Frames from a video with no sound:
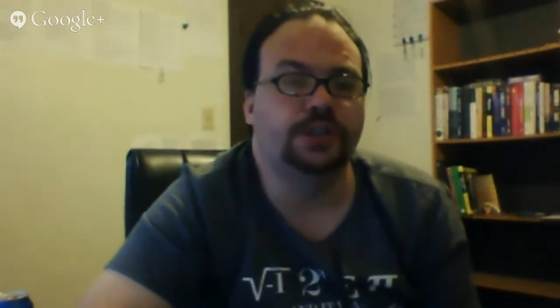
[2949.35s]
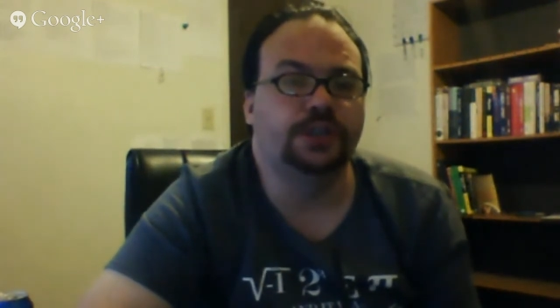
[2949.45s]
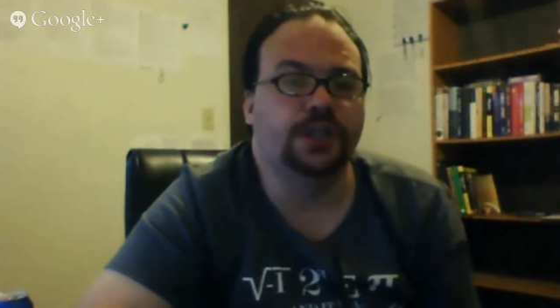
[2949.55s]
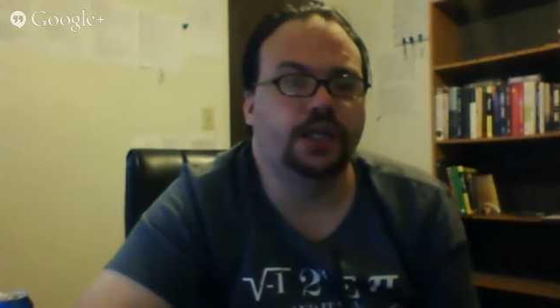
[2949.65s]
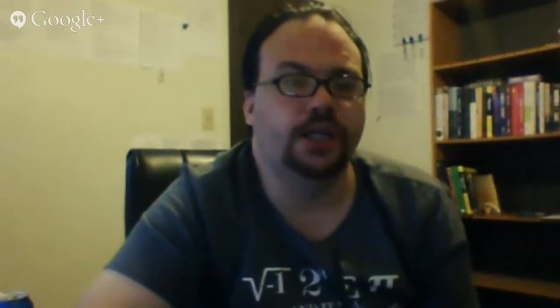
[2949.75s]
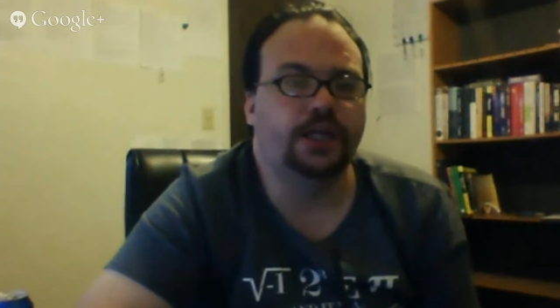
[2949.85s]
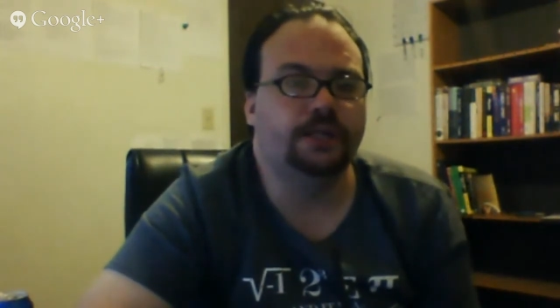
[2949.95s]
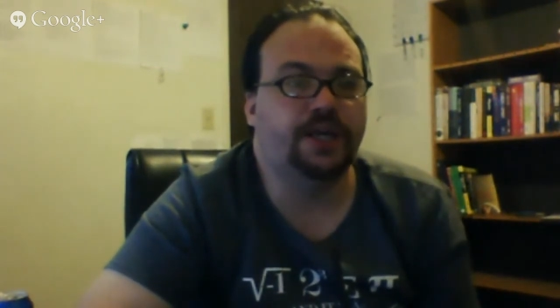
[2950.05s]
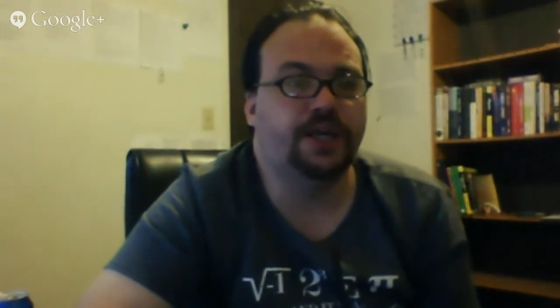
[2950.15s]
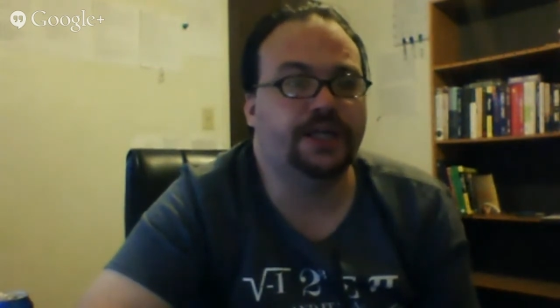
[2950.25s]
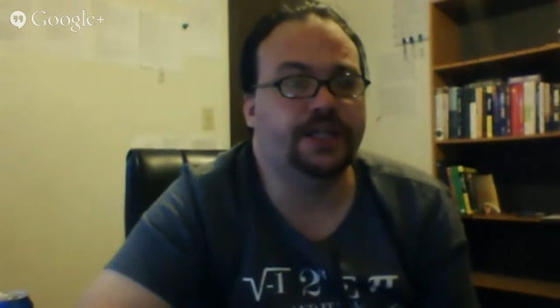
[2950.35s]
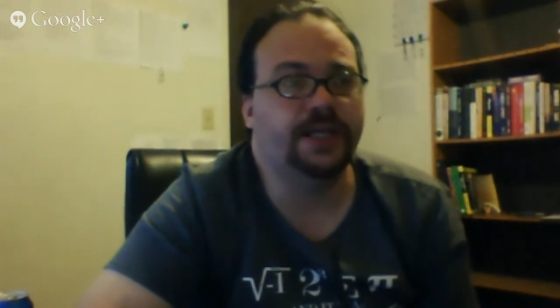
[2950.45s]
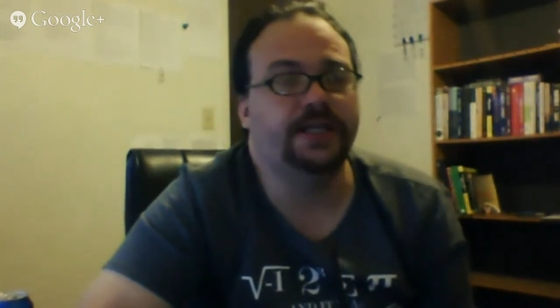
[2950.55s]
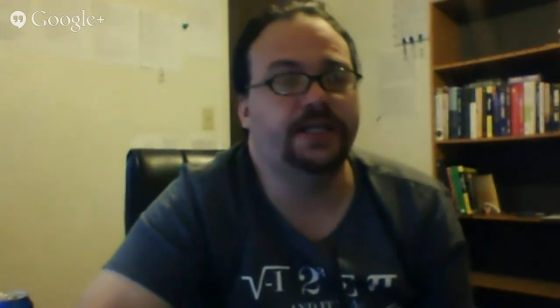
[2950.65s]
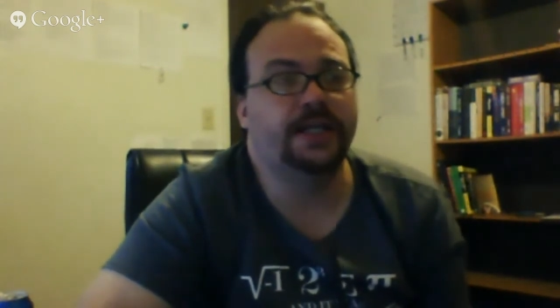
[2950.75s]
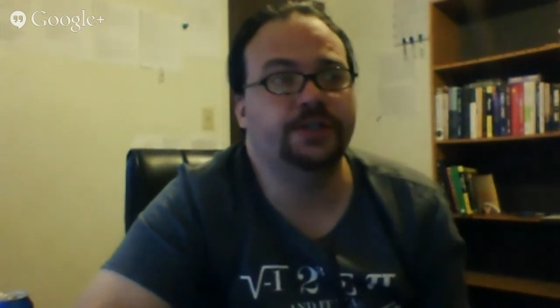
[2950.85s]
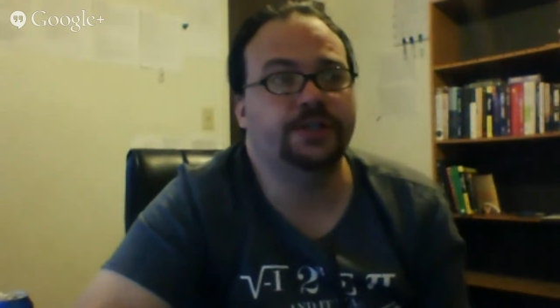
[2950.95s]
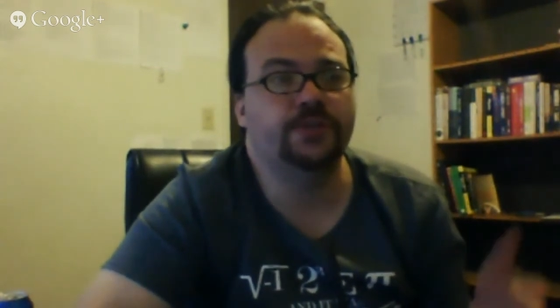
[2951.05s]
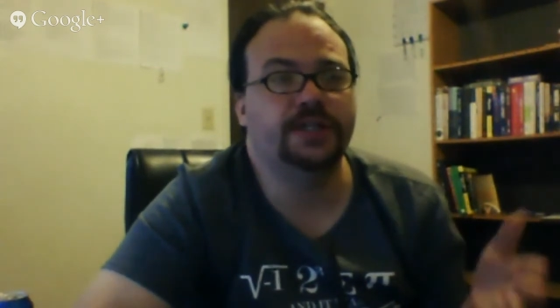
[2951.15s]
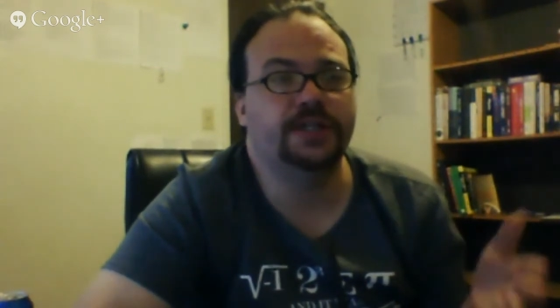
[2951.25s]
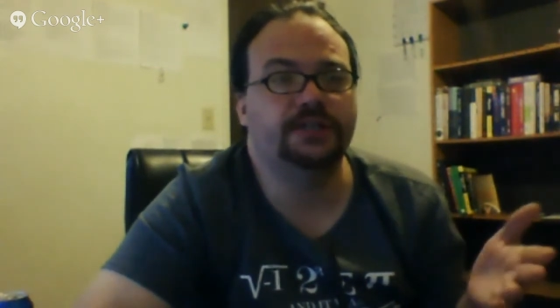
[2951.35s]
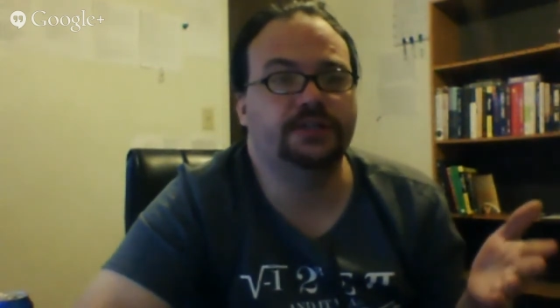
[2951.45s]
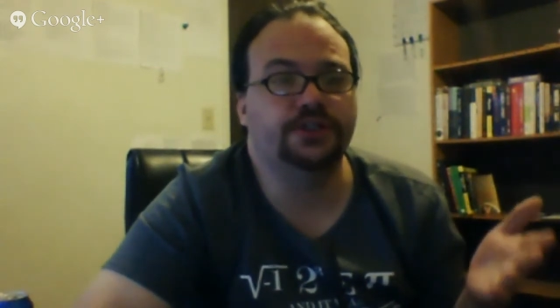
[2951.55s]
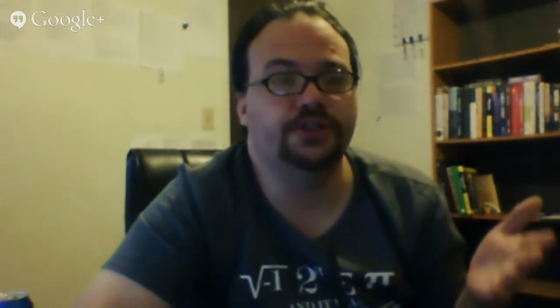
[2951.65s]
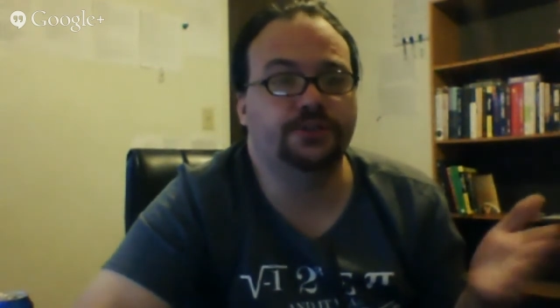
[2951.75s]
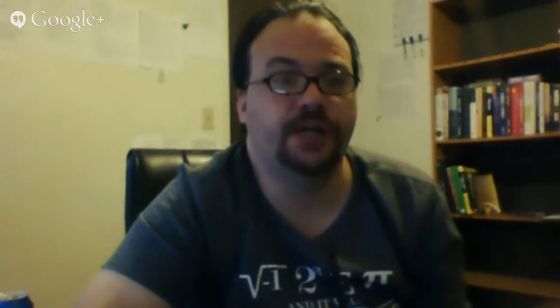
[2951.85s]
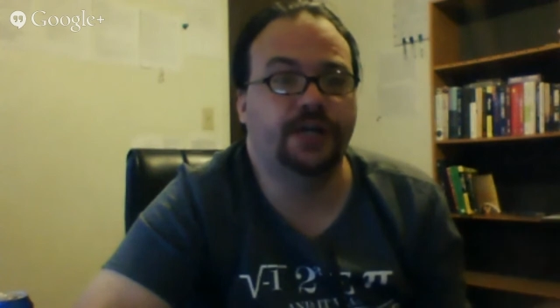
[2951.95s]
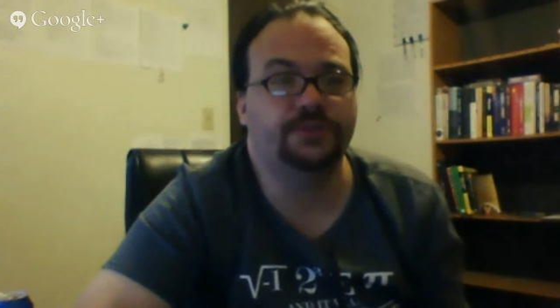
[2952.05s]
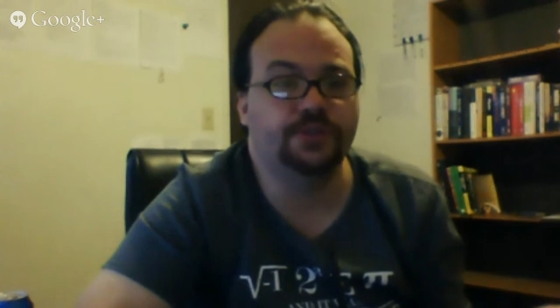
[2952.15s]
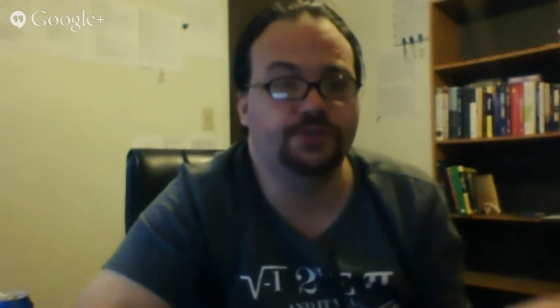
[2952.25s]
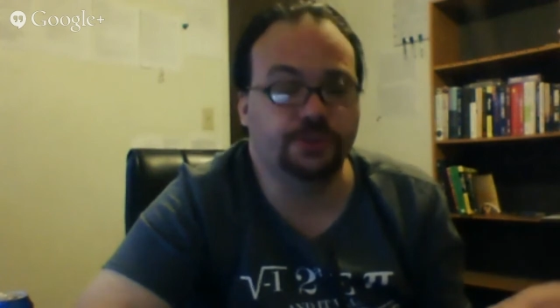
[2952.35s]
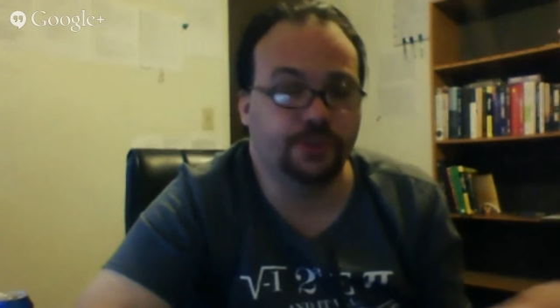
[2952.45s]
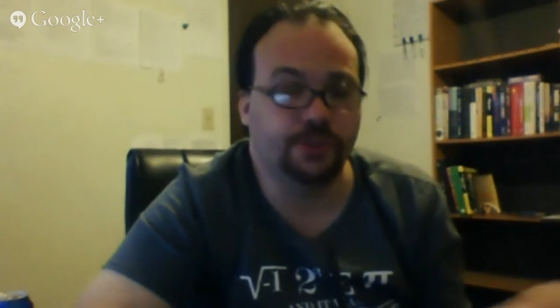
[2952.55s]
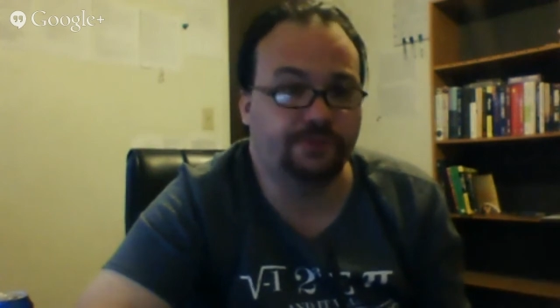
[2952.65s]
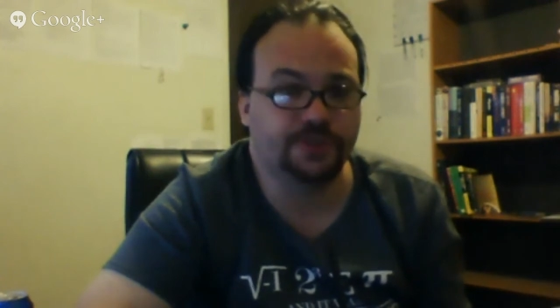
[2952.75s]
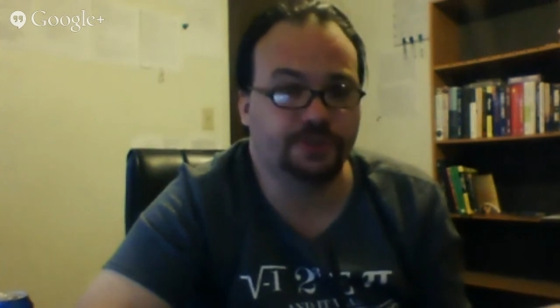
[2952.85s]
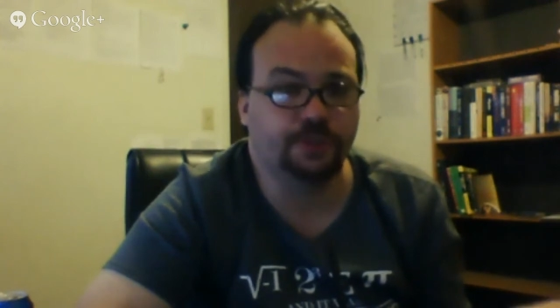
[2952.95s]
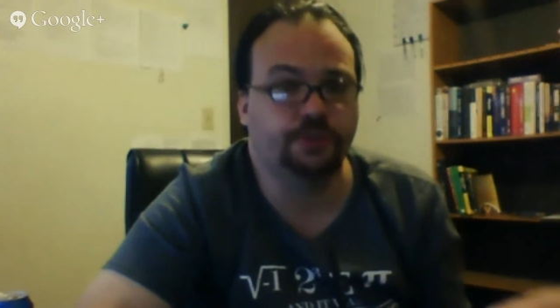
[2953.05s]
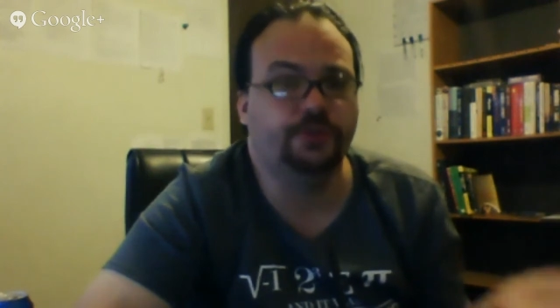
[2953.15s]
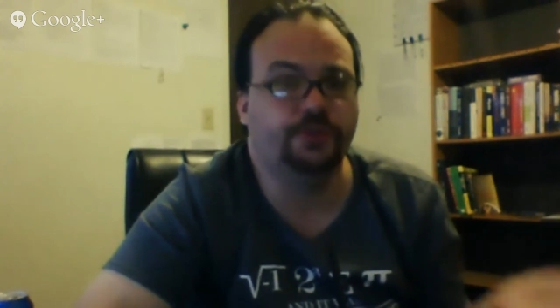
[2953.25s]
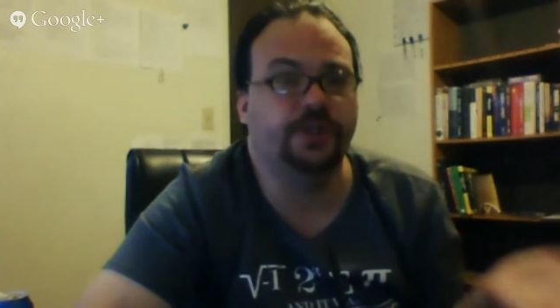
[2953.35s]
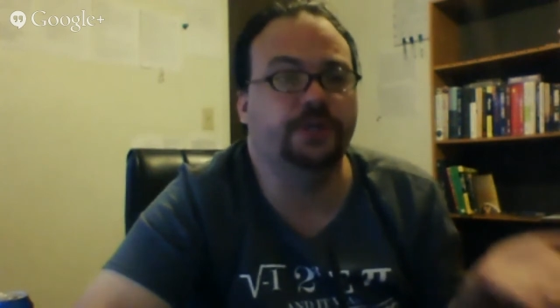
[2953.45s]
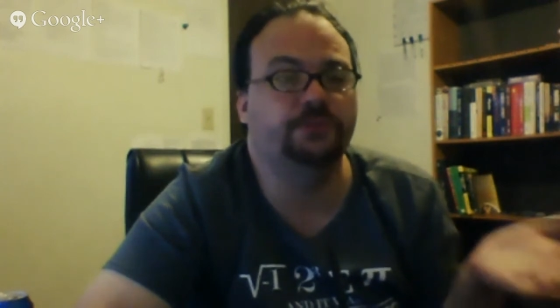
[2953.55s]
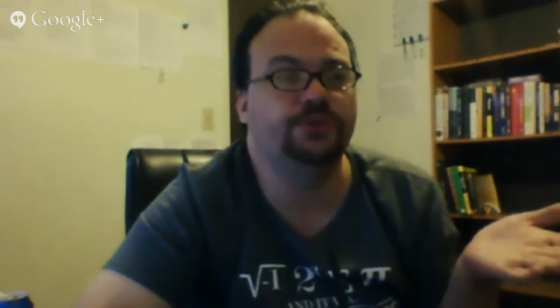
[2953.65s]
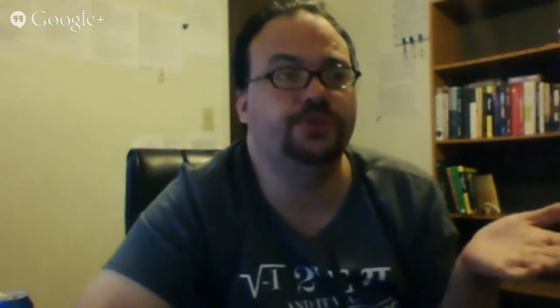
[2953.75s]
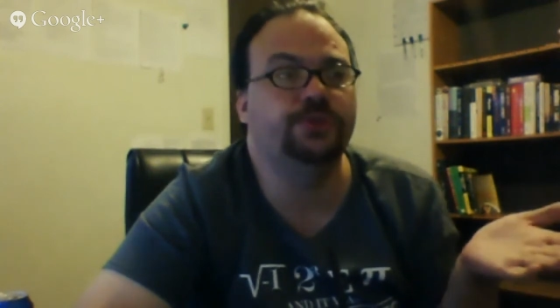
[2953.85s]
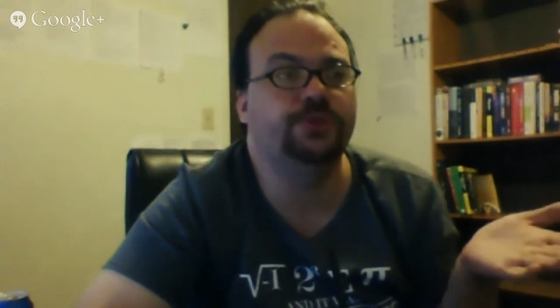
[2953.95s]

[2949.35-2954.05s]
And by that, I know that you'll have to use a graphics program to